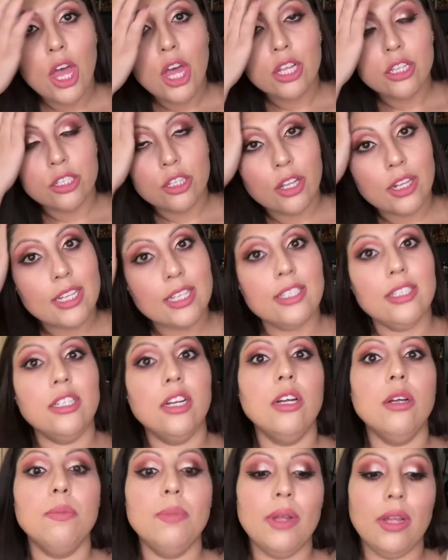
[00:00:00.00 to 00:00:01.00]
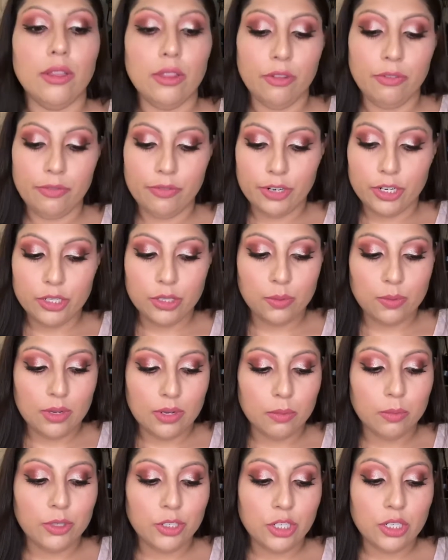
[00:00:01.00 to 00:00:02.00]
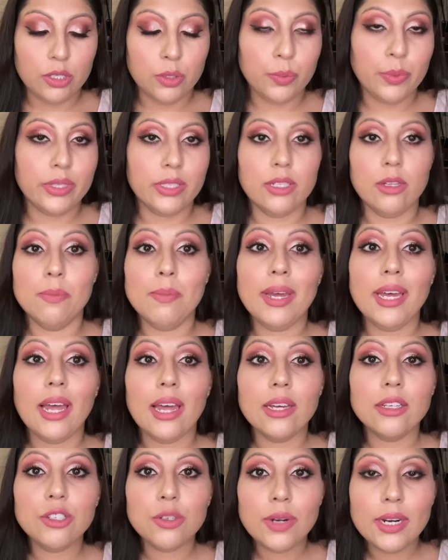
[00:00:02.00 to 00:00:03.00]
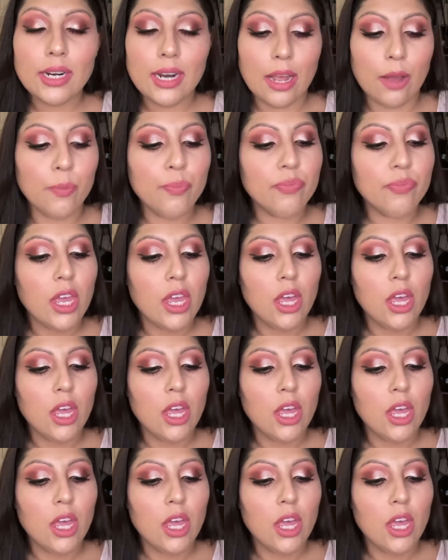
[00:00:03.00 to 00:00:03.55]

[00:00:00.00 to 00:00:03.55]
So let's talk about the first one, which is what's on my eyes right now.